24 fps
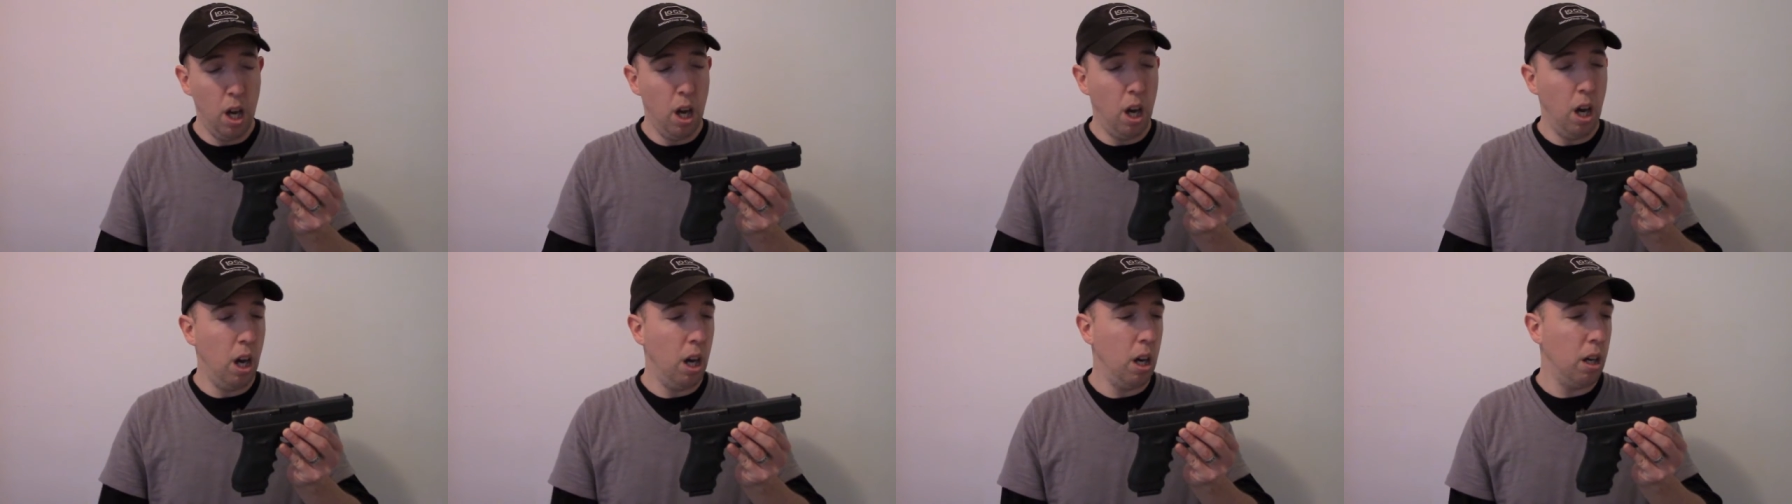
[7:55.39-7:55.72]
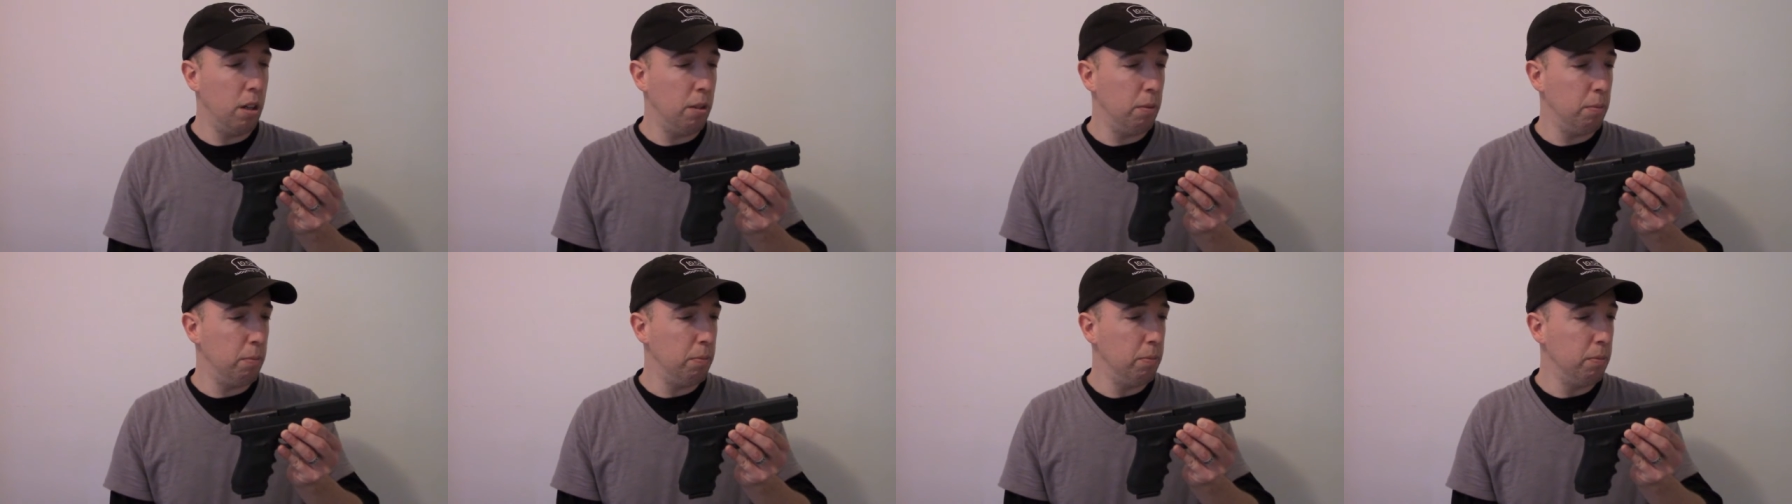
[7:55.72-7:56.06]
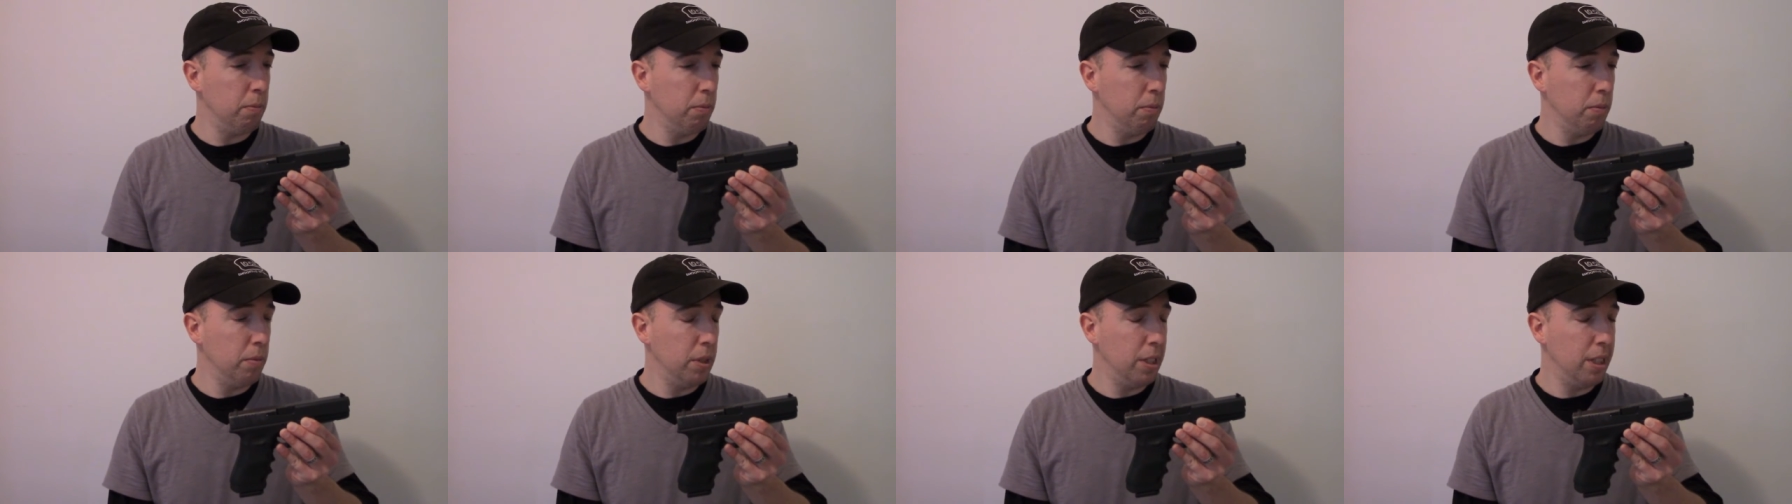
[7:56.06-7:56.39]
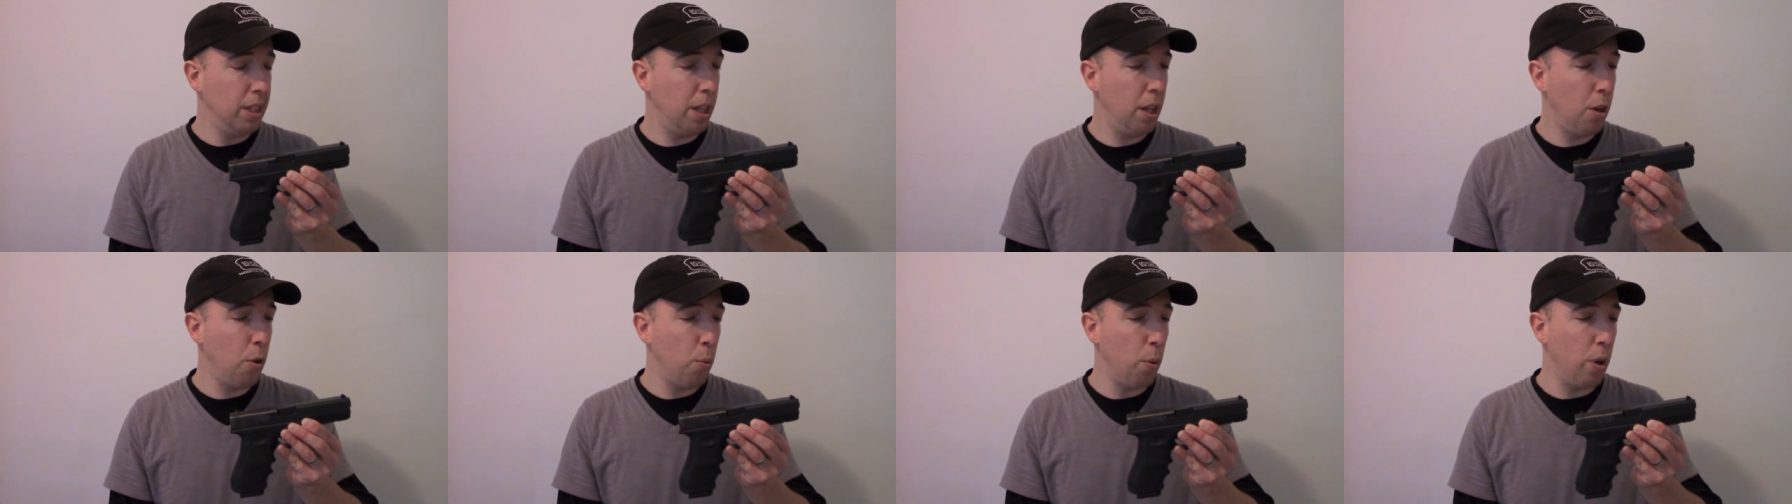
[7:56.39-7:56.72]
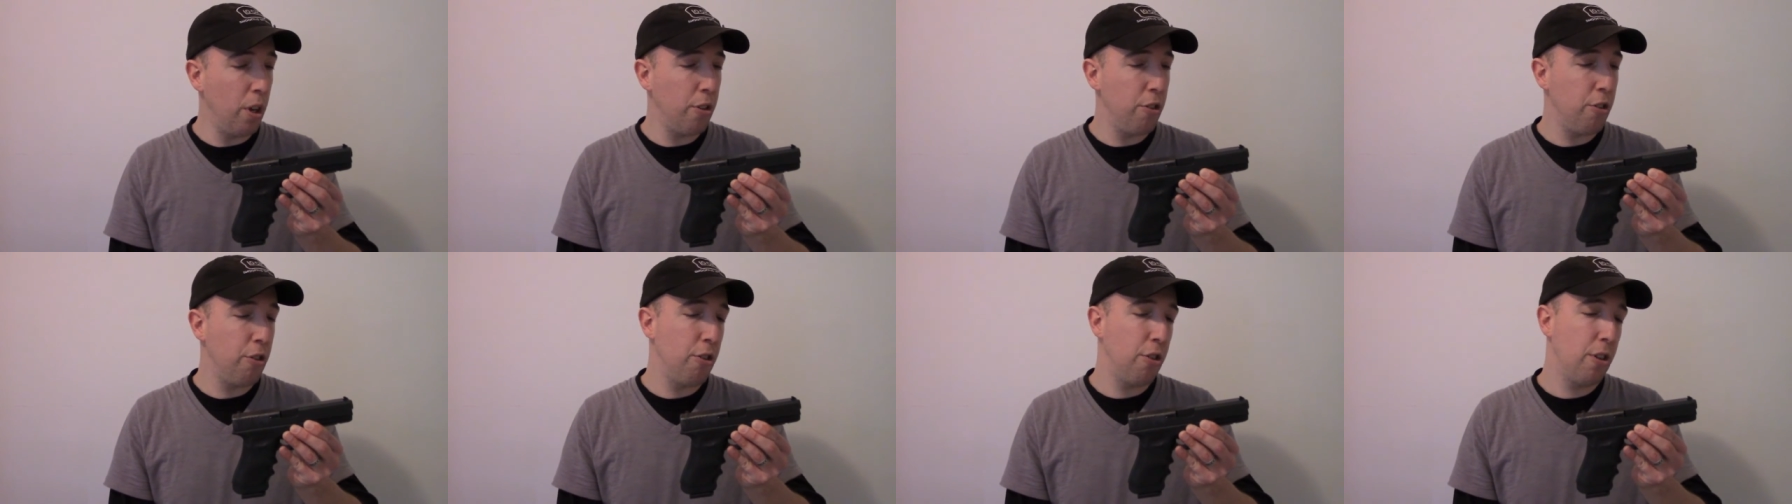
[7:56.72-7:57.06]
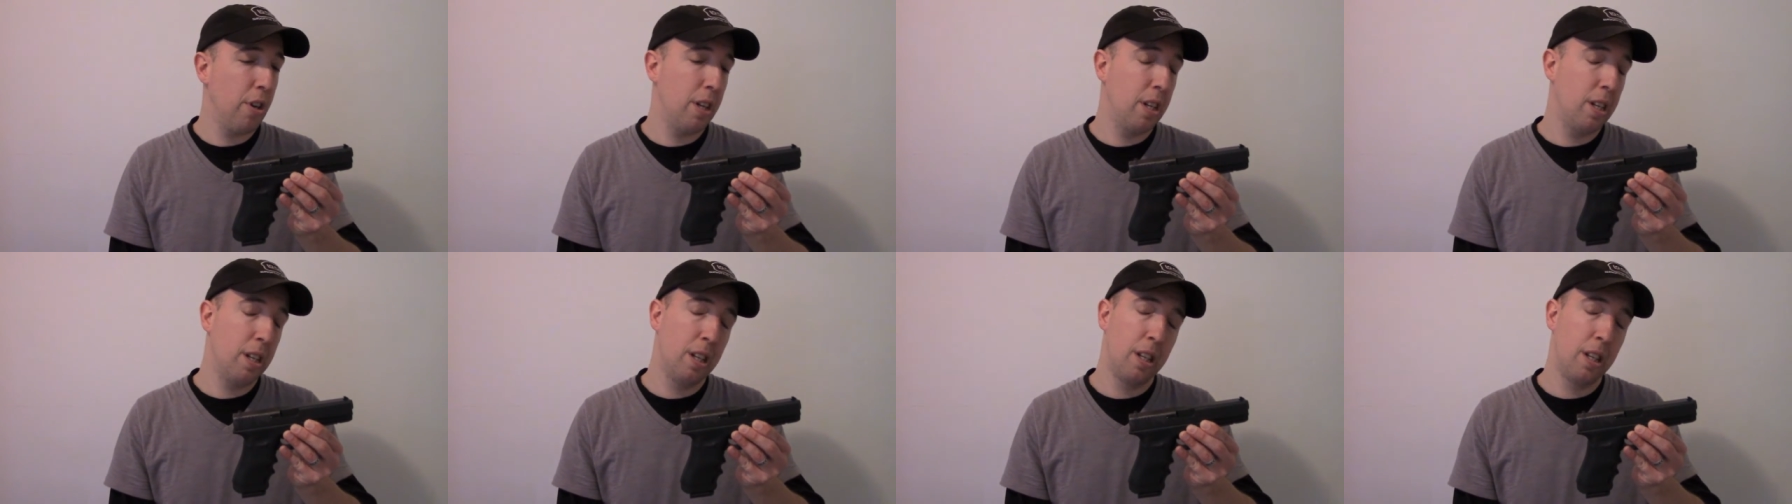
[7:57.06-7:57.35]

um, which,